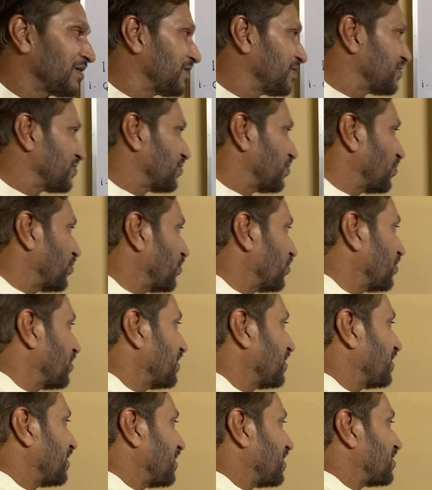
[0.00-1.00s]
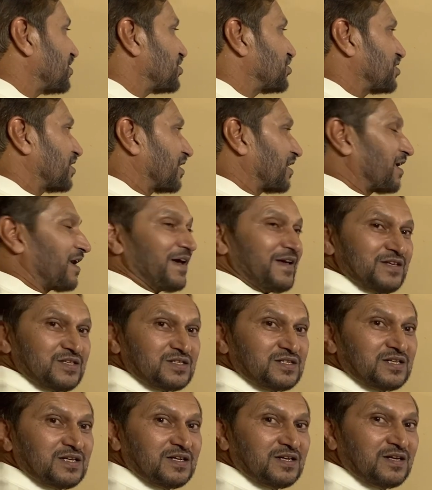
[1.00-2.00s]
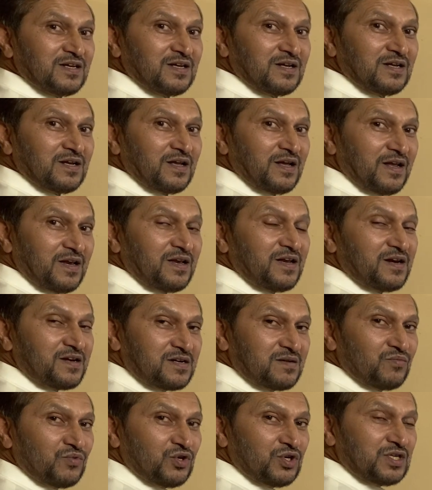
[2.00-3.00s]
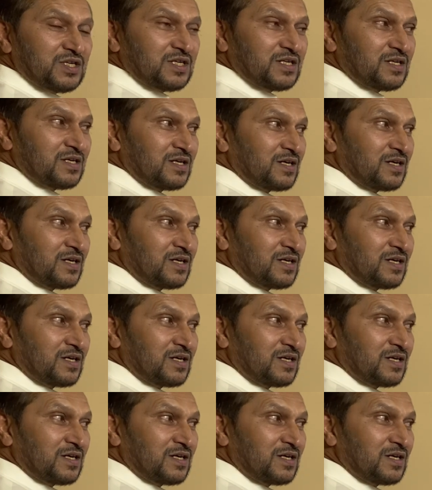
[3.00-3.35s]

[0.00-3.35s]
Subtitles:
So it is generalized innate immunity.